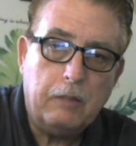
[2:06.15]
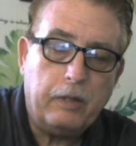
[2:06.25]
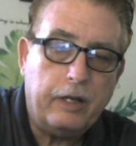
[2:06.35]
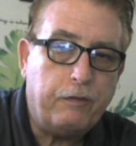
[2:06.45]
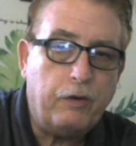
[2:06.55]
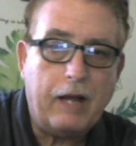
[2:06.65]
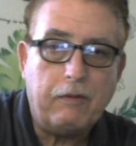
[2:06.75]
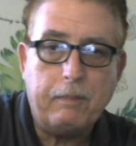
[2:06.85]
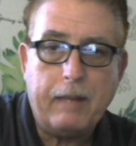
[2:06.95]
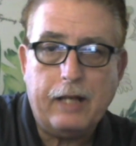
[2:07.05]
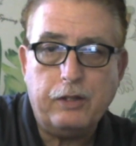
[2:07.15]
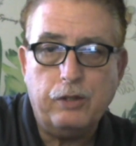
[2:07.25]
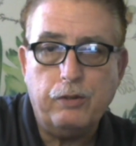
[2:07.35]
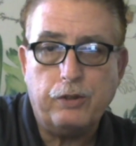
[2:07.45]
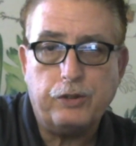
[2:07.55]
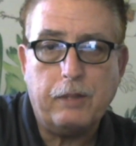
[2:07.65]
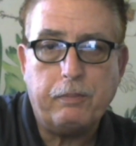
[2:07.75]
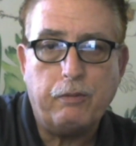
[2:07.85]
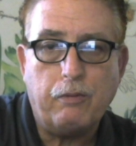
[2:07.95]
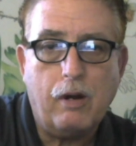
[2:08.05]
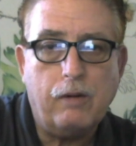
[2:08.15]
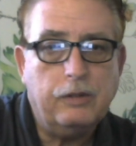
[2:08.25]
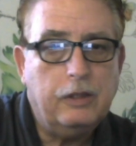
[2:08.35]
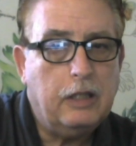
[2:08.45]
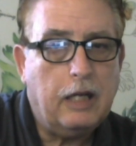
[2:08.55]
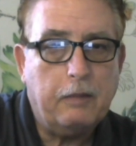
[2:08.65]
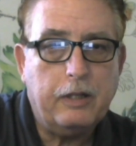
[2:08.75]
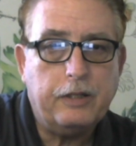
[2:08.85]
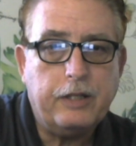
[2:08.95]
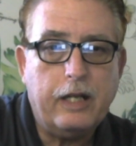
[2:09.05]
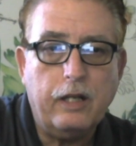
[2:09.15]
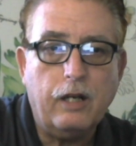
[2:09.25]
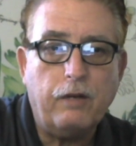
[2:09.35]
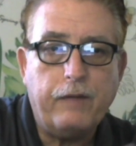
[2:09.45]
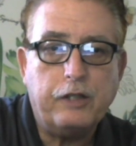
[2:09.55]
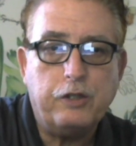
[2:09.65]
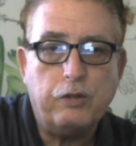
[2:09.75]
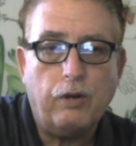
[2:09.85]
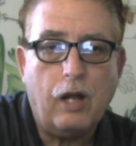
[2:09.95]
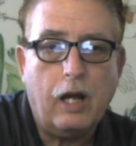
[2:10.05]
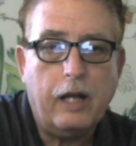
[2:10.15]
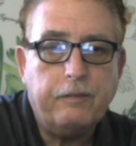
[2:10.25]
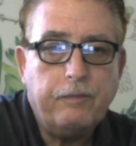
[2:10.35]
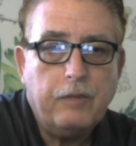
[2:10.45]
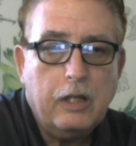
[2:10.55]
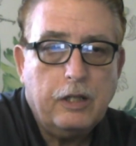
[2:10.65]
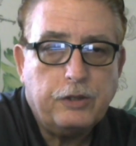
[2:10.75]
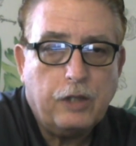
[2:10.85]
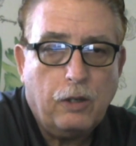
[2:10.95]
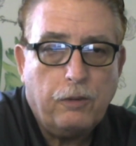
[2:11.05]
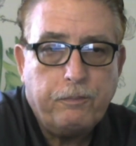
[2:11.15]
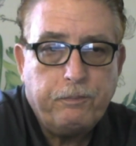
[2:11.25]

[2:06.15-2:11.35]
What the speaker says: But if you have a bad tooth or something wrong, I'm going to tell you, it'll affect you a lot. So